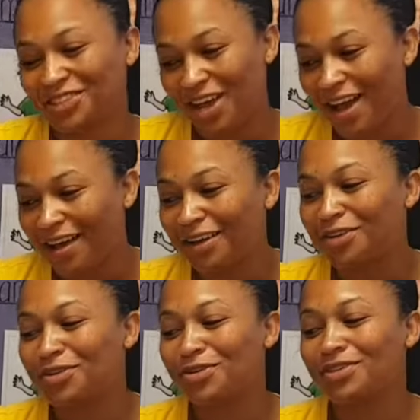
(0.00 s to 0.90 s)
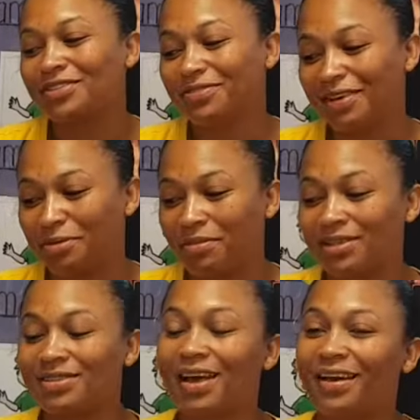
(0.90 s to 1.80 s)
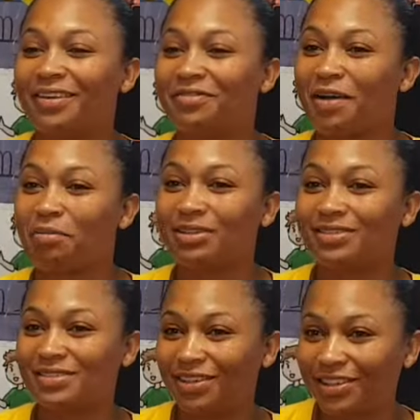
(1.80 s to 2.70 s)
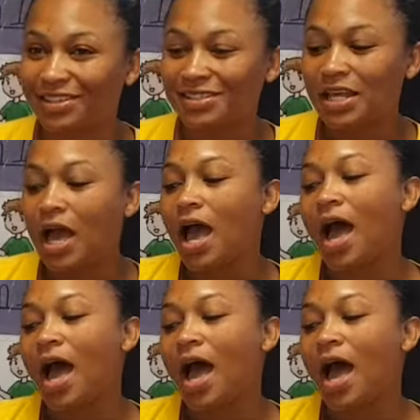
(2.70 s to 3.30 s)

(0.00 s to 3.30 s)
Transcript: childhood development and family studies,